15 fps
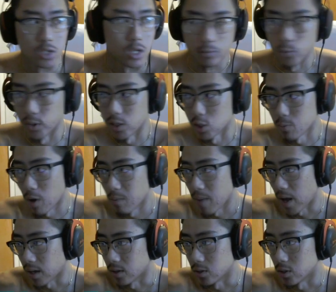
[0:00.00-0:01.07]
when they spawn back
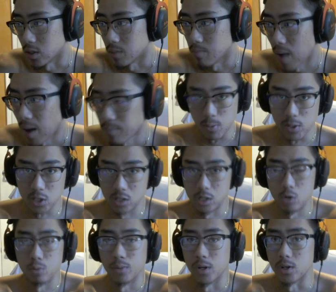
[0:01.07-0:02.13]
into the map, especially newer
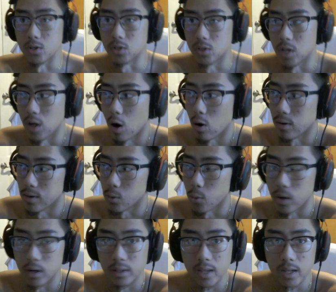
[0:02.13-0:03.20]
players, they aren't
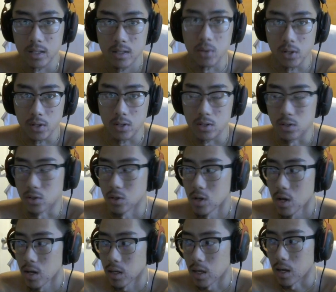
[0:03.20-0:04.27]
aware that players
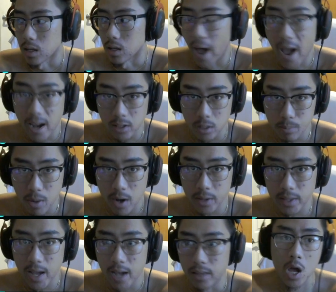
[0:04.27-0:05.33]
can act upon
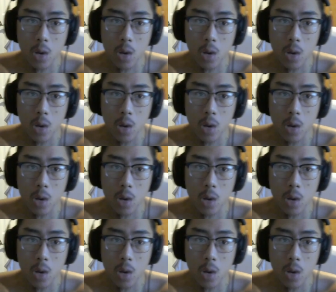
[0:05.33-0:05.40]
that,